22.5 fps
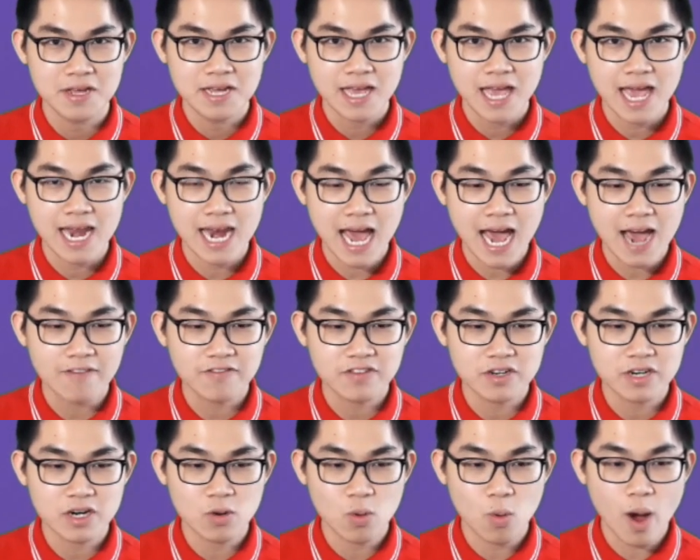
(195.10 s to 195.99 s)
And
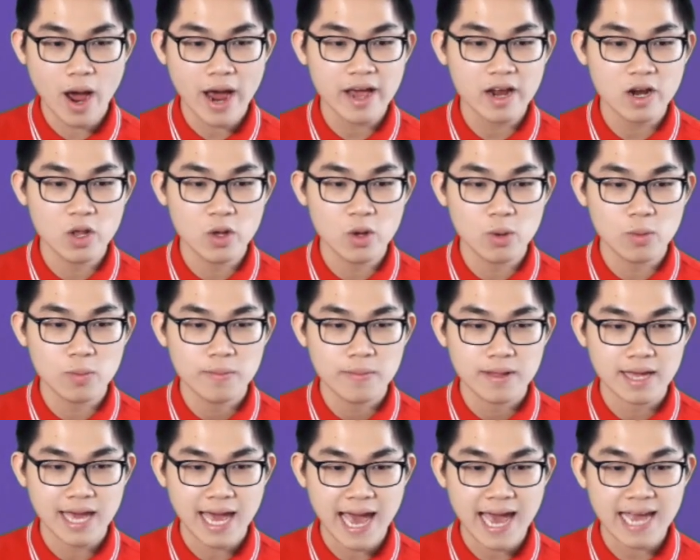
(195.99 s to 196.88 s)
after the while loop,
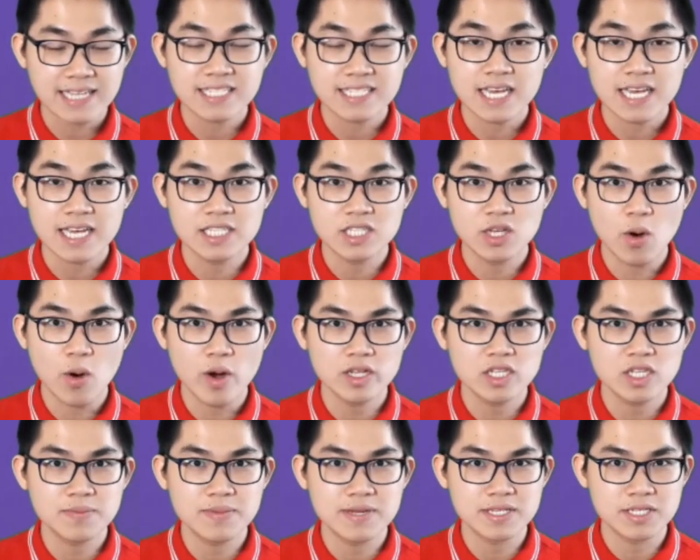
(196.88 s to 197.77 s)
x is
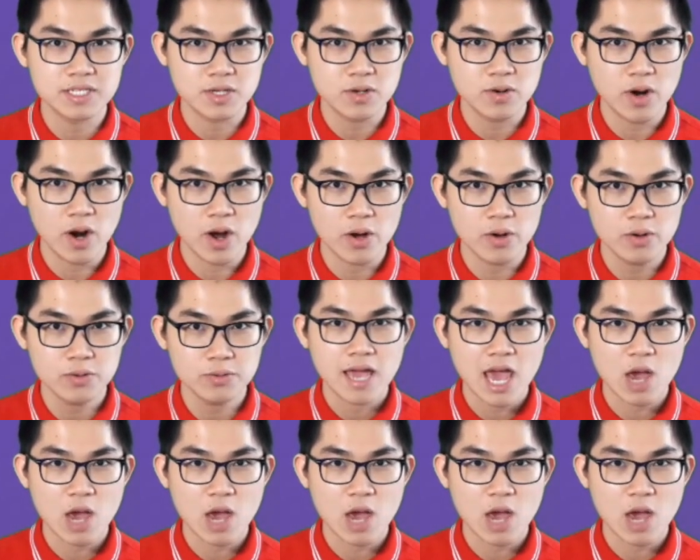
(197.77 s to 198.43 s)
going to be 0,